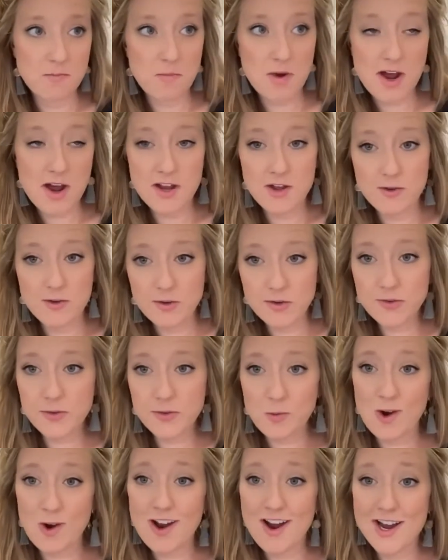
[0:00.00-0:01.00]
miles
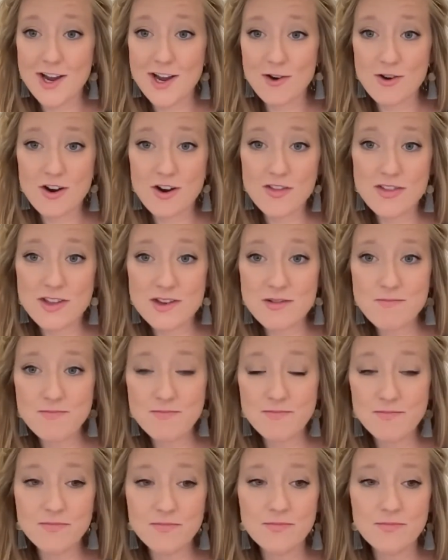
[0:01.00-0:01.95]
or higher on them.